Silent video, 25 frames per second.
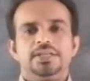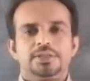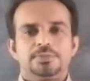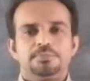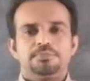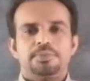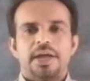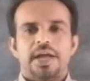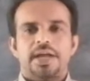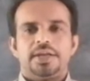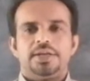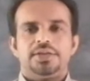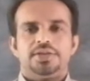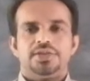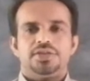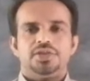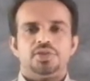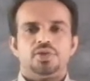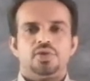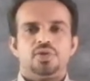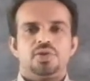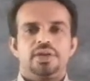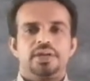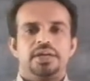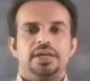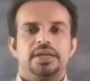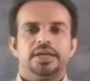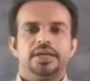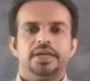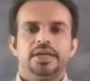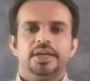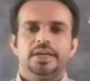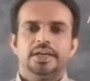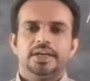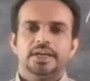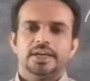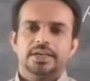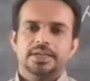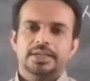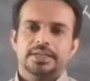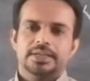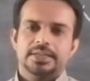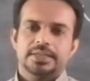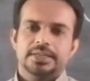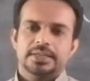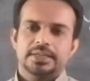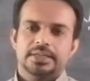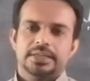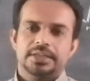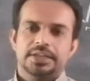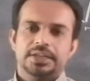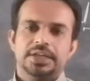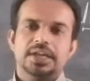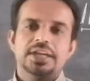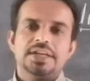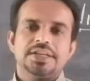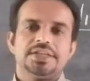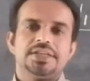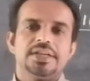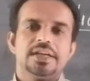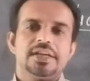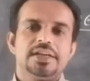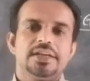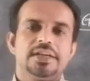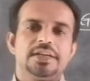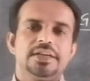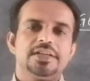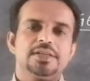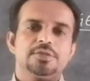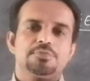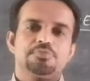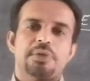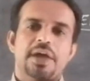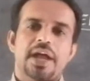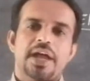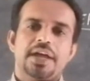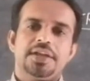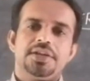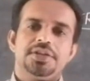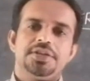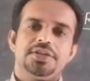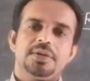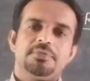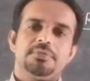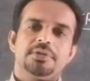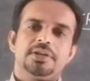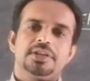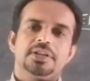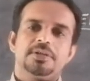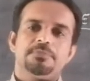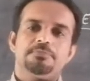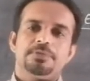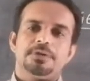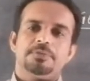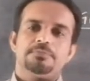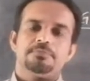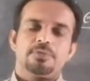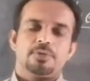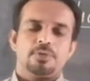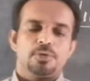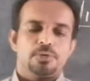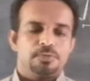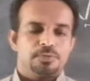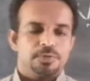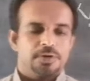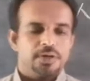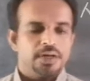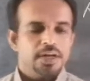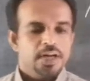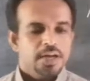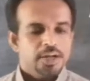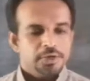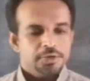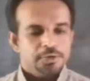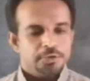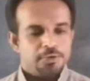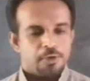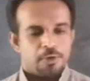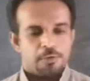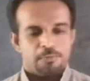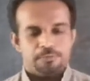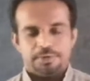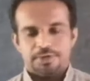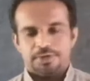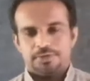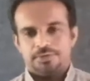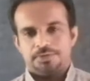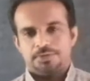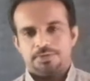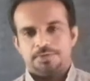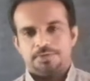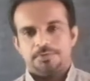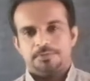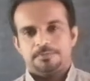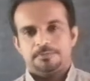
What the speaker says: disparity or a racial disparity among the people of Europeans.